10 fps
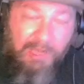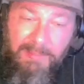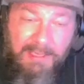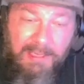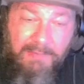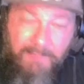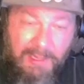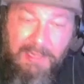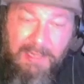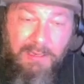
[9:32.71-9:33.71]
going to
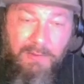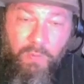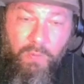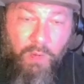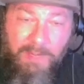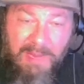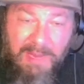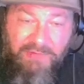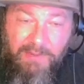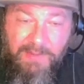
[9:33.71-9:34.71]
find one
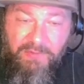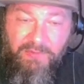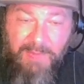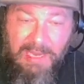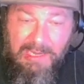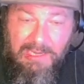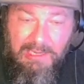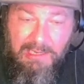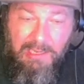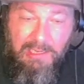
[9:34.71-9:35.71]
matchup that's bad,
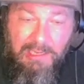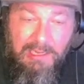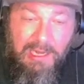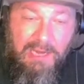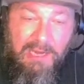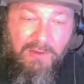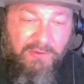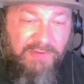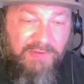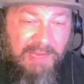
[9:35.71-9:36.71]
and you'll
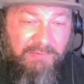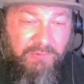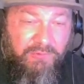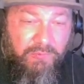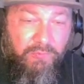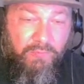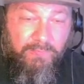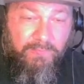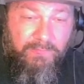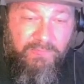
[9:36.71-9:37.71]
just have to
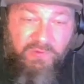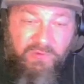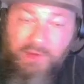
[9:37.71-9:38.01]
try to